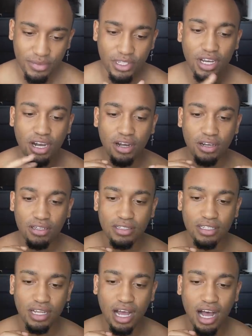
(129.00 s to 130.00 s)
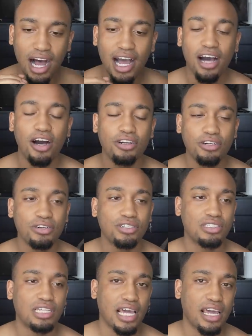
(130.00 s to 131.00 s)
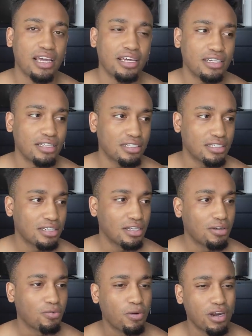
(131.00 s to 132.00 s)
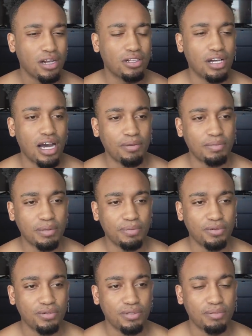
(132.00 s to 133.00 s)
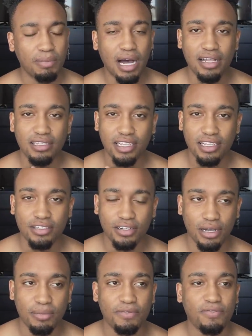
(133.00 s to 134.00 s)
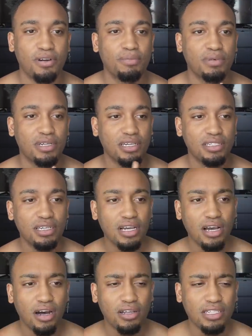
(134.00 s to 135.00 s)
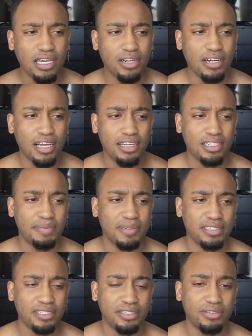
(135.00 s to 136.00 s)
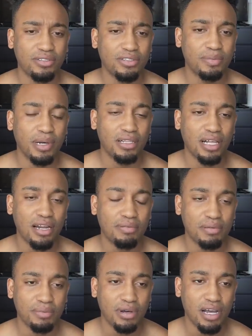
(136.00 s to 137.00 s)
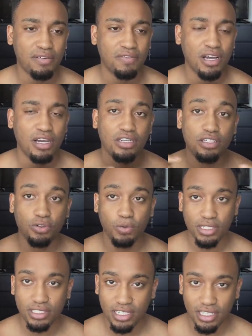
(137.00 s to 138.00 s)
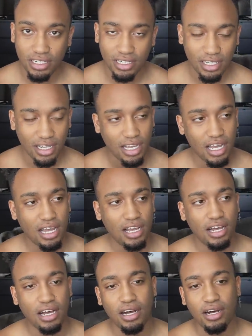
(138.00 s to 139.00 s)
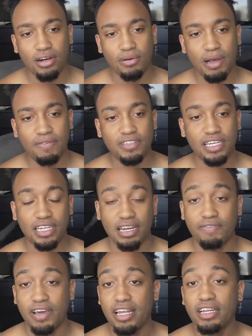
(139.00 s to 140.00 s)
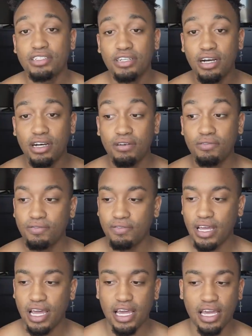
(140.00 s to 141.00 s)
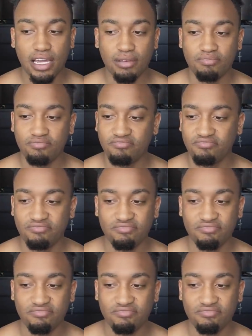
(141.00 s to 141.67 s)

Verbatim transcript: Y'all, I understand where a lot of people's mindsets are coming from, because on the internet, especially YouTube, a lot of people have twisted, have taken advantage of, and